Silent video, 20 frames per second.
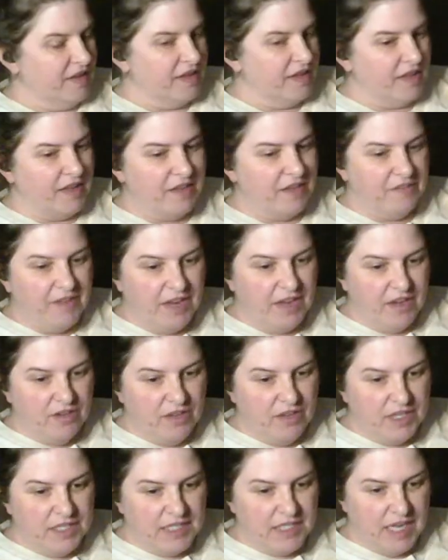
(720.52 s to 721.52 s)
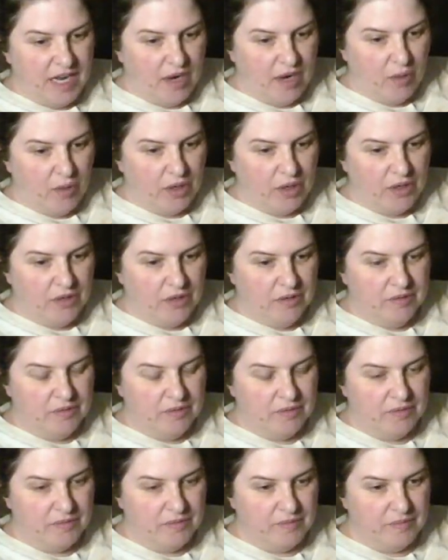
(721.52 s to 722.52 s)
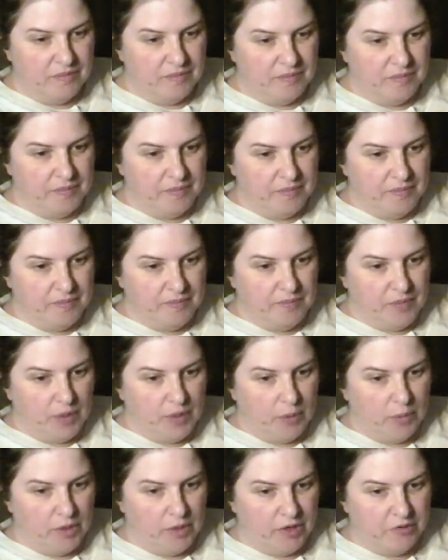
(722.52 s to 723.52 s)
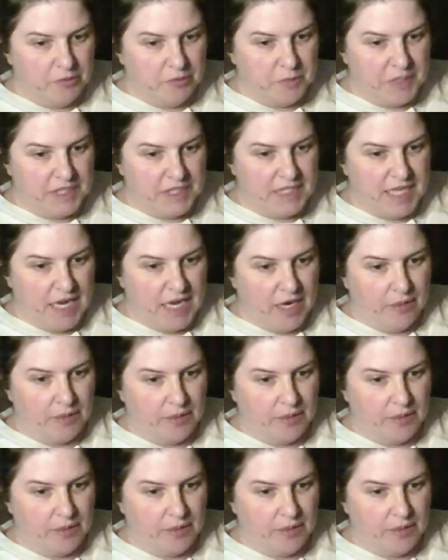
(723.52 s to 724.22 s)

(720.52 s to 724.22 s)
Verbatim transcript: they found the tower and where everybody's at.